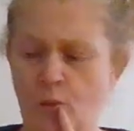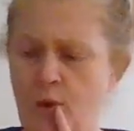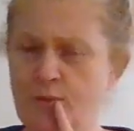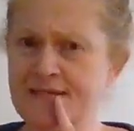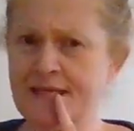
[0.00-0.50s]

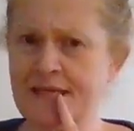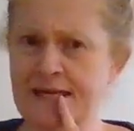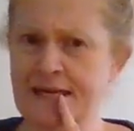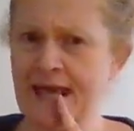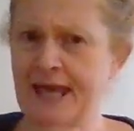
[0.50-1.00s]
What was the
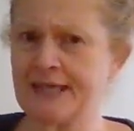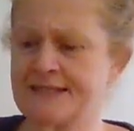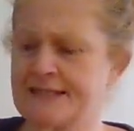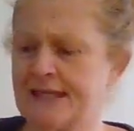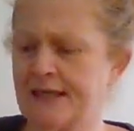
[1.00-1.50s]

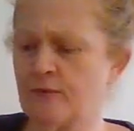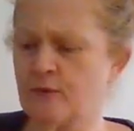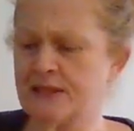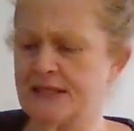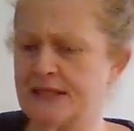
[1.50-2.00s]
next thing
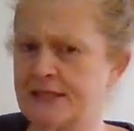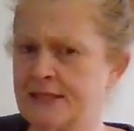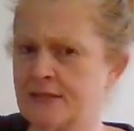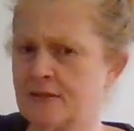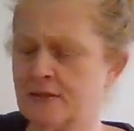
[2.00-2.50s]
we did?